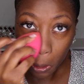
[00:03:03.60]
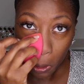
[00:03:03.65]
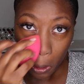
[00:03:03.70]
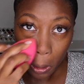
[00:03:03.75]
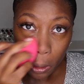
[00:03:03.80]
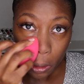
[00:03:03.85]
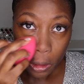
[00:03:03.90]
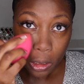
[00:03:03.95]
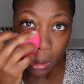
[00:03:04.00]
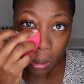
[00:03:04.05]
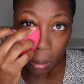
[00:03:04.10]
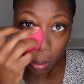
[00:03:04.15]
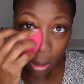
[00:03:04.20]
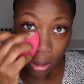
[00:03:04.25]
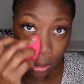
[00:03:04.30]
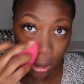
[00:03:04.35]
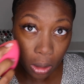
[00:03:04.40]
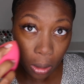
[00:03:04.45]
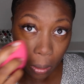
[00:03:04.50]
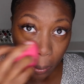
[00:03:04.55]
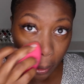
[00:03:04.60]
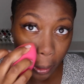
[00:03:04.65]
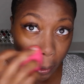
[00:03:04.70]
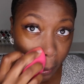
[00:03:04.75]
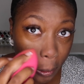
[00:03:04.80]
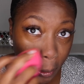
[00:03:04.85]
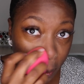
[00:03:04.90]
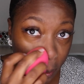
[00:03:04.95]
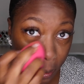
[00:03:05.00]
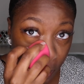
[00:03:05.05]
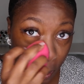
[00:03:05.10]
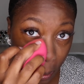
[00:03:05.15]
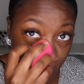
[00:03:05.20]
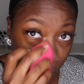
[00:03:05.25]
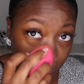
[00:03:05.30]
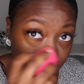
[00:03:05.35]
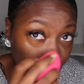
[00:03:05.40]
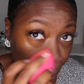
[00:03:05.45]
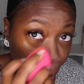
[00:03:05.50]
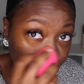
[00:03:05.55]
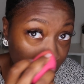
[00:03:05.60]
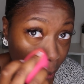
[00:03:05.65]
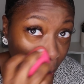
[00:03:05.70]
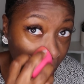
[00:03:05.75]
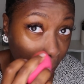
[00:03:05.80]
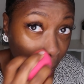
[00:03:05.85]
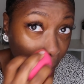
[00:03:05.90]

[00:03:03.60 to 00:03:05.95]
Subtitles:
especially around this nose,